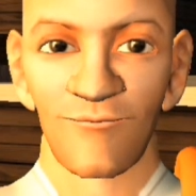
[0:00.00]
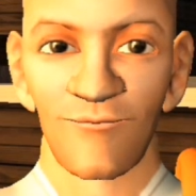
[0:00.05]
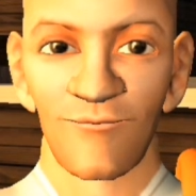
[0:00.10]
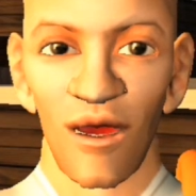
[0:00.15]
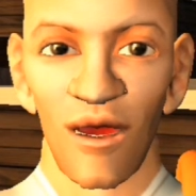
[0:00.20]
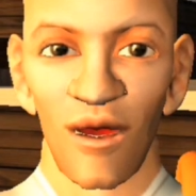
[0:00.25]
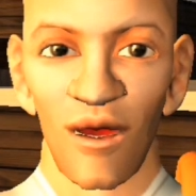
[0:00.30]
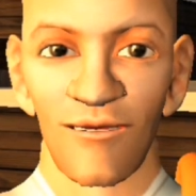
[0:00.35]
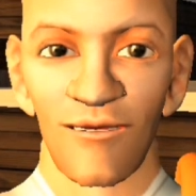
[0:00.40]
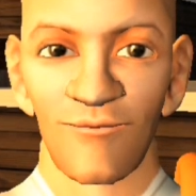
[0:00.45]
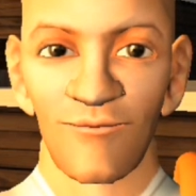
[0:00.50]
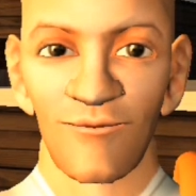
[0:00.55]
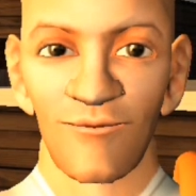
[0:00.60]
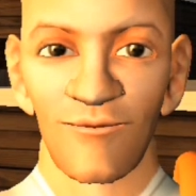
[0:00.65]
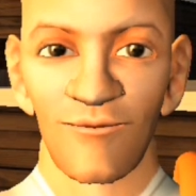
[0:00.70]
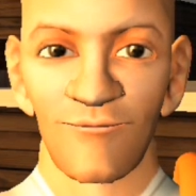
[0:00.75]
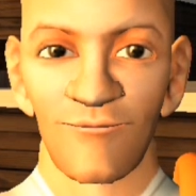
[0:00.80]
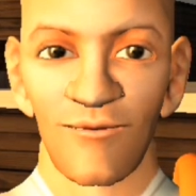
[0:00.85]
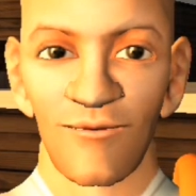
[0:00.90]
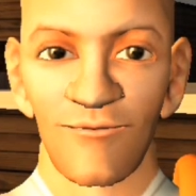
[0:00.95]
on
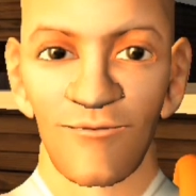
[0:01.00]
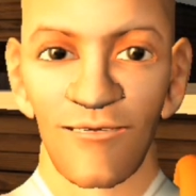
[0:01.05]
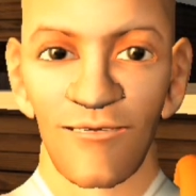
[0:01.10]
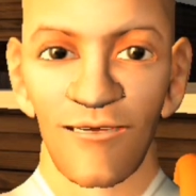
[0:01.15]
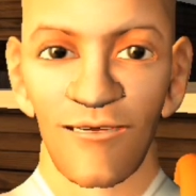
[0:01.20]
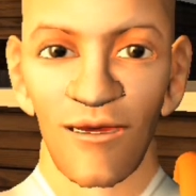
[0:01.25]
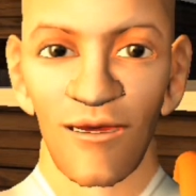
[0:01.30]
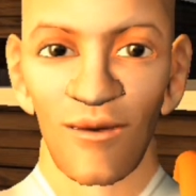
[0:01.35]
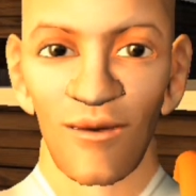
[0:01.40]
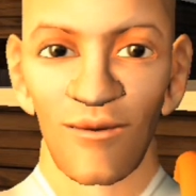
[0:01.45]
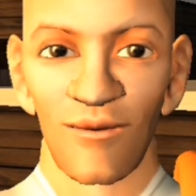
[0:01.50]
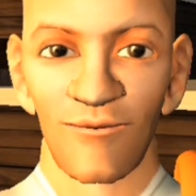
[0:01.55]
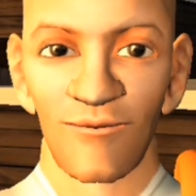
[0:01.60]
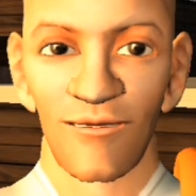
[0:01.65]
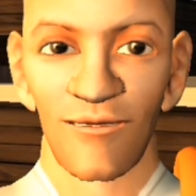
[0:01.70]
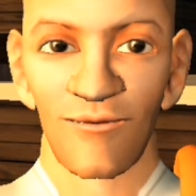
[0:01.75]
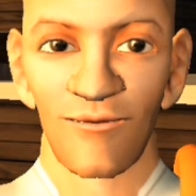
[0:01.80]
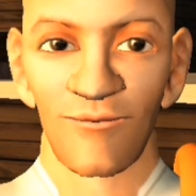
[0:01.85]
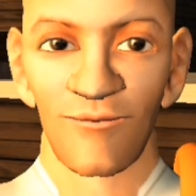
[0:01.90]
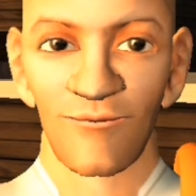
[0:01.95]

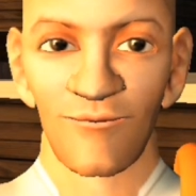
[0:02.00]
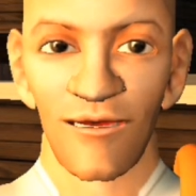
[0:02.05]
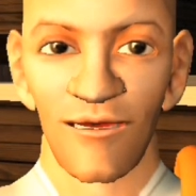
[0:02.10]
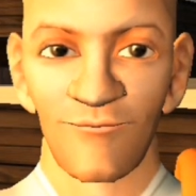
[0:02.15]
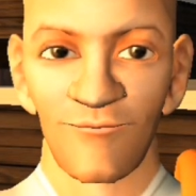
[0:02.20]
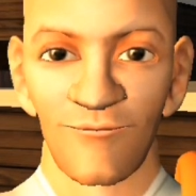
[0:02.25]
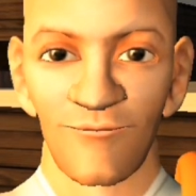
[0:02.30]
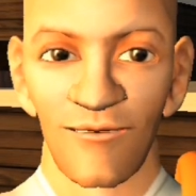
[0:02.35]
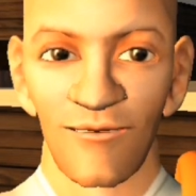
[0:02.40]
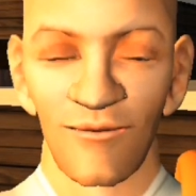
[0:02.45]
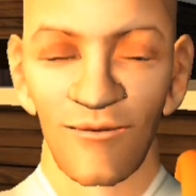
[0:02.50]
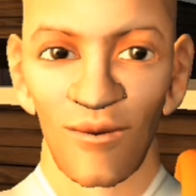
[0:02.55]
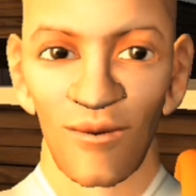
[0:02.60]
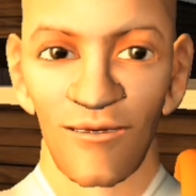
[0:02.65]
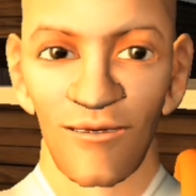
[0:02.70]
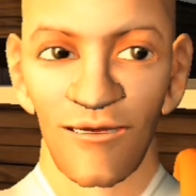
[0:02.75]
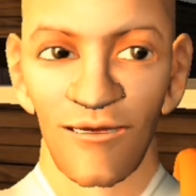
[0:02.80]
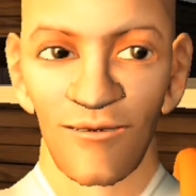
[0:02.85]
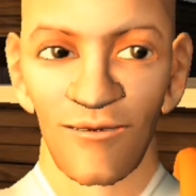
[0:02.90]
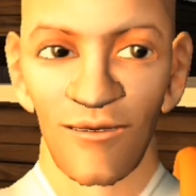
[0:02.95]
circumstances and people, and
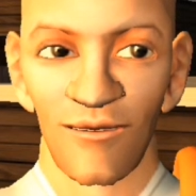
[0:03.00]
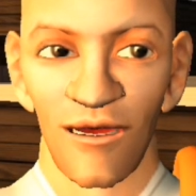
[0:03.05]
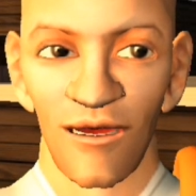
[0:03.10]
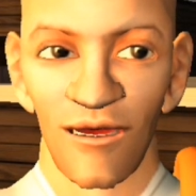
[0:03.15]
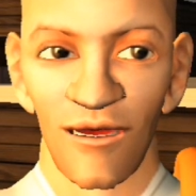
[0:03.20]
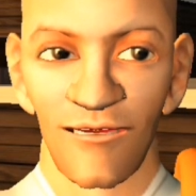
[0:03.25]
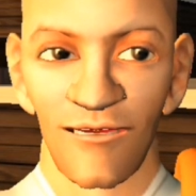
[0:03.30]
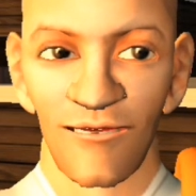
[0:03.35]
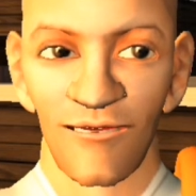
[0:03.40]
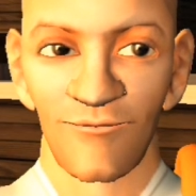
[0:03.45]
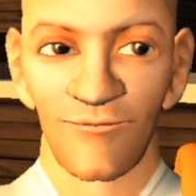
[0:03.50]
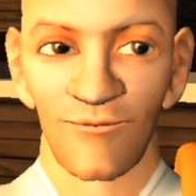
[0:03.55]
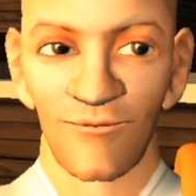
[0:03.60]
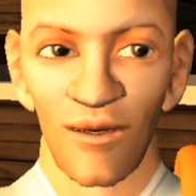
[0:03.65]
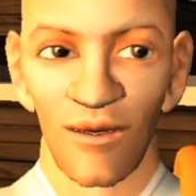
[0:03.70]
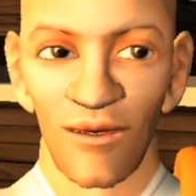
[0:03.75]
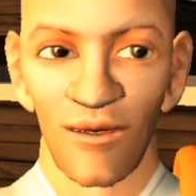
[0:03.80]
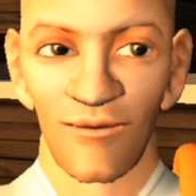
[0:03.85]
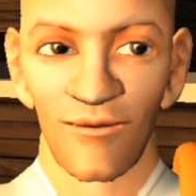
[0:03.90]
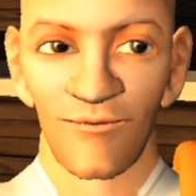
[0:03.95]
rather understand that
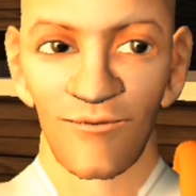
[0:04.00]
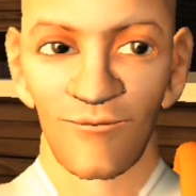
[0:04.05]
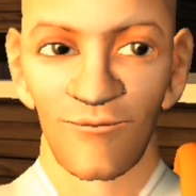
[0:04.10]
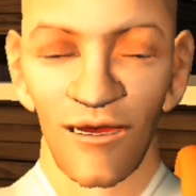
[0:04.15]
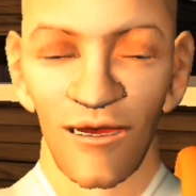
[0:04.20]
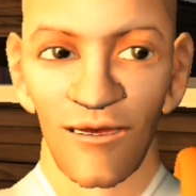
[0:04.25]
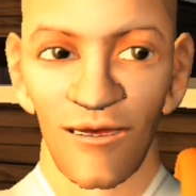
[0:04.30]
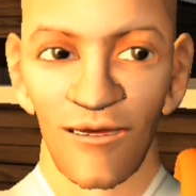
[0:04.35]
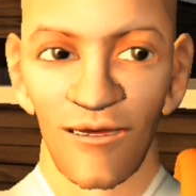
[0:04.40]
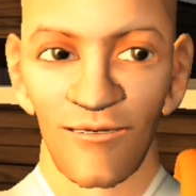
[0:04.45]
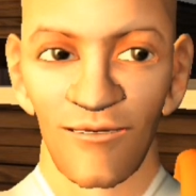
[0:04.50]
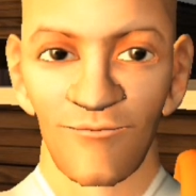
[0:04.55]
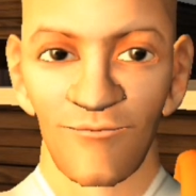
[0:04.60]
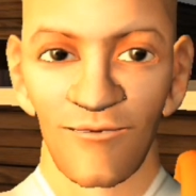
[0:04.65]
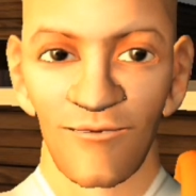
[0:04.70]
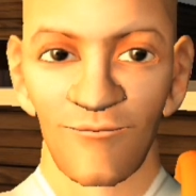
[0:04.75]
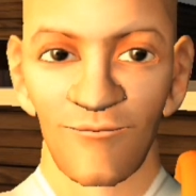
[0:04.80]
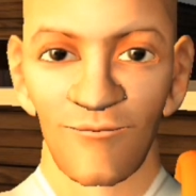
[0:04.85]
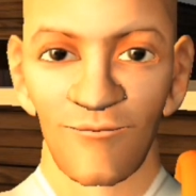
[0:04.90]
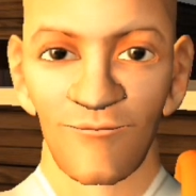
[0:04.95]
it's our
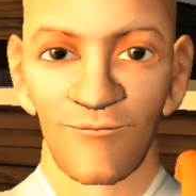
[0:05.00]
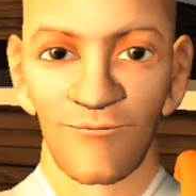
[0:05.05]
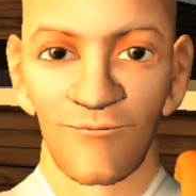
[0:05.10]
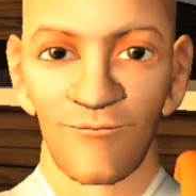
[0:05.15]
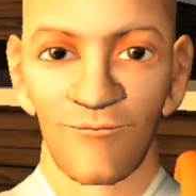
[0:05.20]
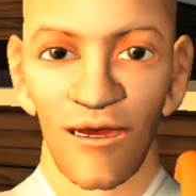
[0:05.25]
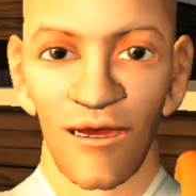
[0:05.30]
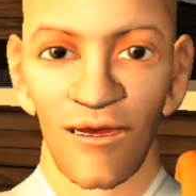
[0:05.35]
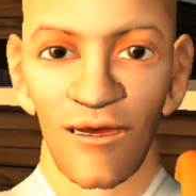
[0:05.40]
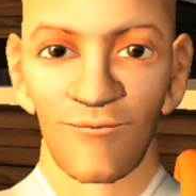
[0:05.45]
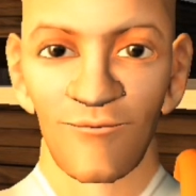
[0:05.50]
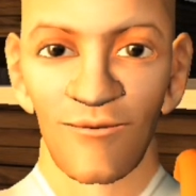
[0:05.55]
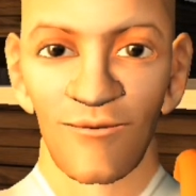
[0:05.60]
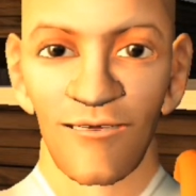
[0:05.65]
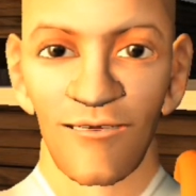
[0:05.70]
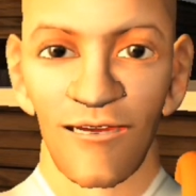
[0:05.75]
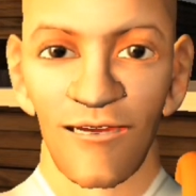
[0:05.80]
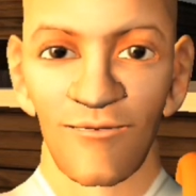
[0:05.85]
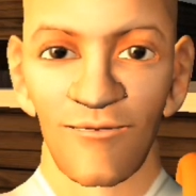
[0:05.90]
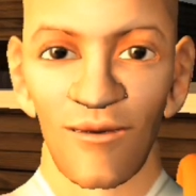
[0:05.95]
interpretations of
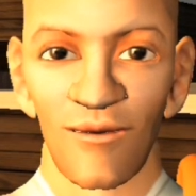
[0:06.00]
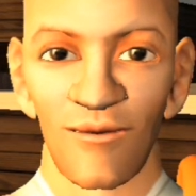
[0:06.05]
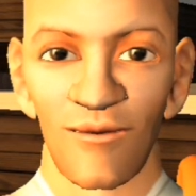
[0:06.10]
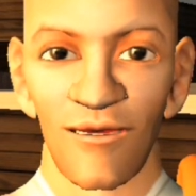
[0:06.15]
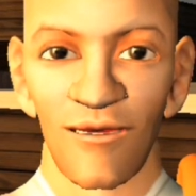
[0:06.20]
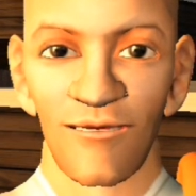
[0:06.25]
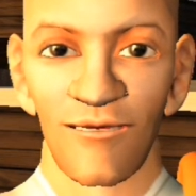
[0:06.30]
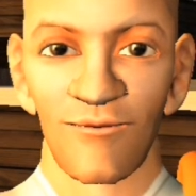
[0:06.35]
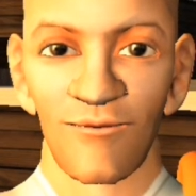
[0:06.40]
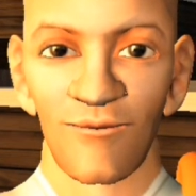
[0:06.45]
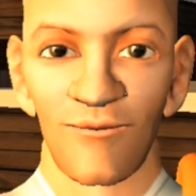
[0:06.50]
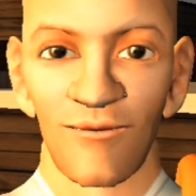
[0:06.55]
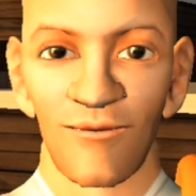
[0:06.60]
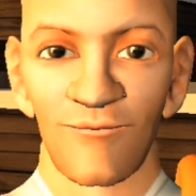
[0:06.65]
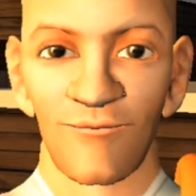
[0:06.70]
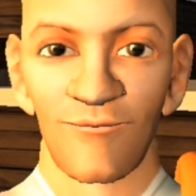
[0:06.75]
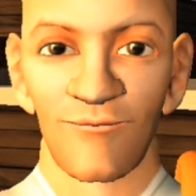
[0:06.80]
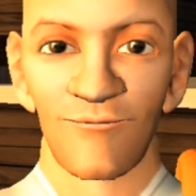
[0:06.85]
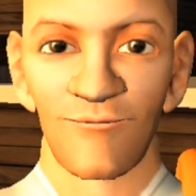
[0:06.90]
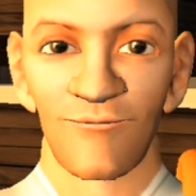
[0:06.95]
those circumstances and
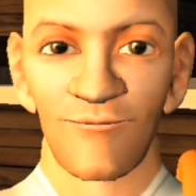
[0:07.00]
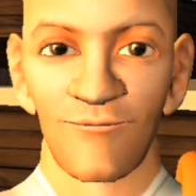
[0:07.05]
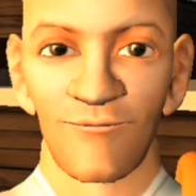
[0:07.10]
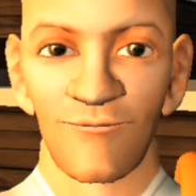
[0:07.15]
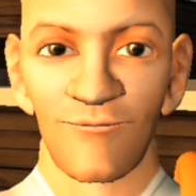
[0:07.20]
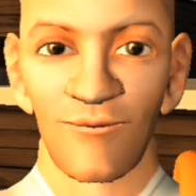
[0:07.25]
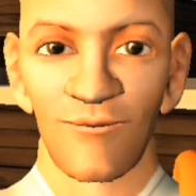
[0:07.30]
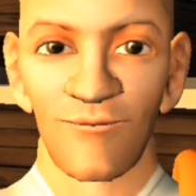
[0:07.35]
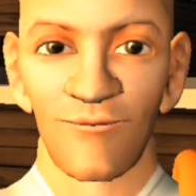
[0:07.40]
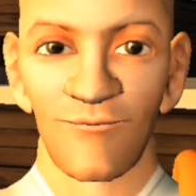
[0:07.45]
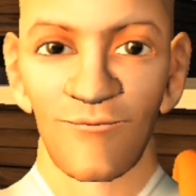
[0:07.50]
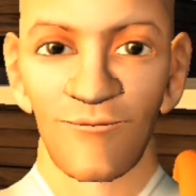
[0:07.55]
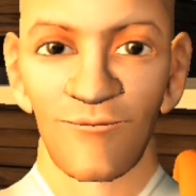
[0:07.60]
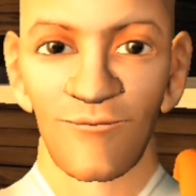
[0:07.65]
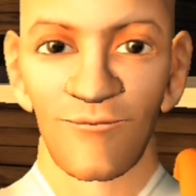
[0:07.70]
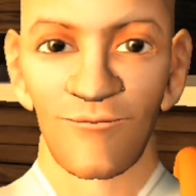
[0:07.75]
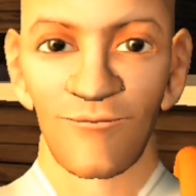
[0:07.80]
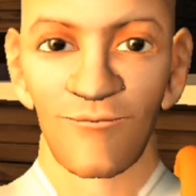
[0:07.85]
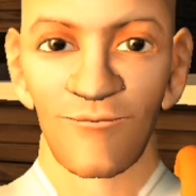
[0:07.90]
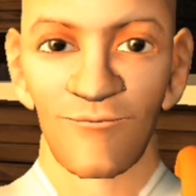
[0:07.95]
people
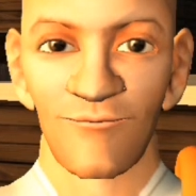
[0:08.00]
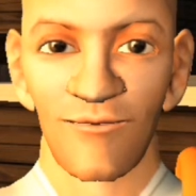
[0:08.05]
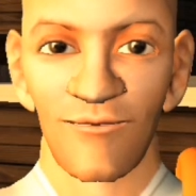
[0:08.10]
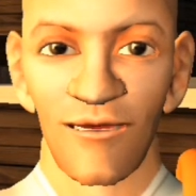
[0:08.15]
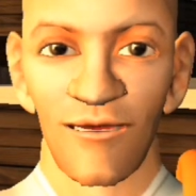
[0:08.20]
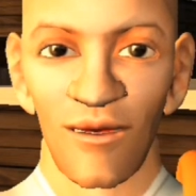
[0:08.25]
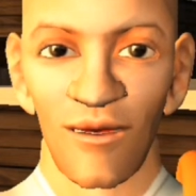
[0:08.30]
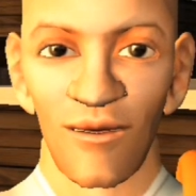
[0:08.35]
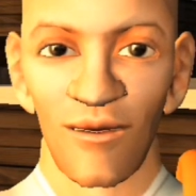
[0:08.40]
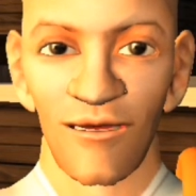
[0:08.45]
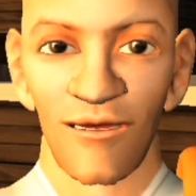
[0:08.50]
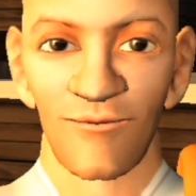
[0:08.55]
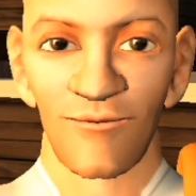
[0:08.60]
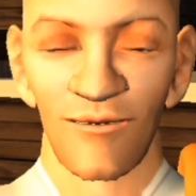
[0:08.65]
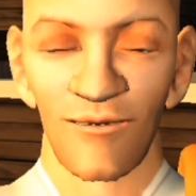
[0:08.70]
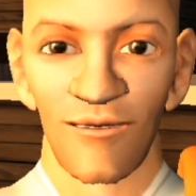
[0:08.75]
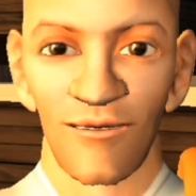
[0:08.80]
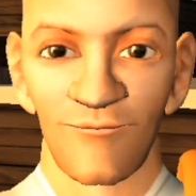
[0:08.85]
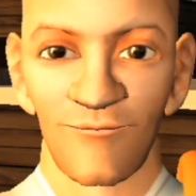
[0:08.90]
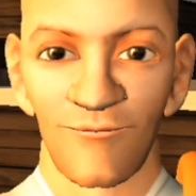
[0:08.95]
that
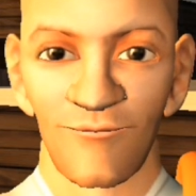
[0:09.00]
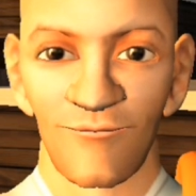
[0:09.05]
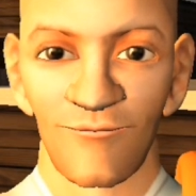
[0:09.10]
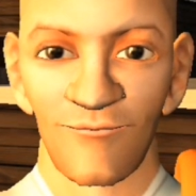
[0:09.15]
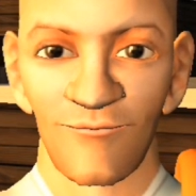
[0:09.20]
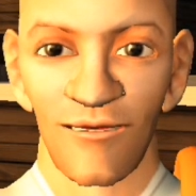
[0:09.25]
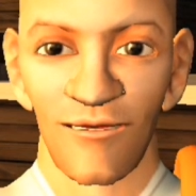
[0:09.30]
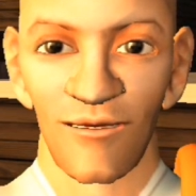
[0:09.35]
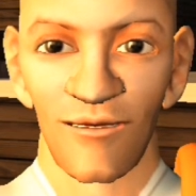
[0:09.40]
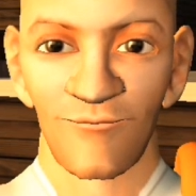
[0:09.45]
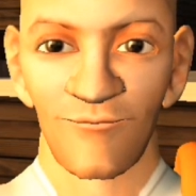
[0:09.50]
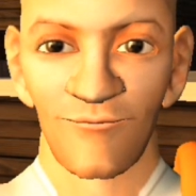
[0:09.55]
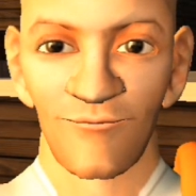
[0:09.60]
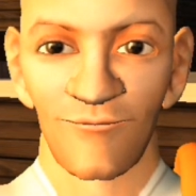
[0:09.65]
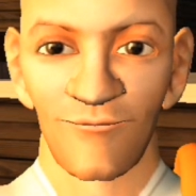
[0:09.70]
determine how we feel.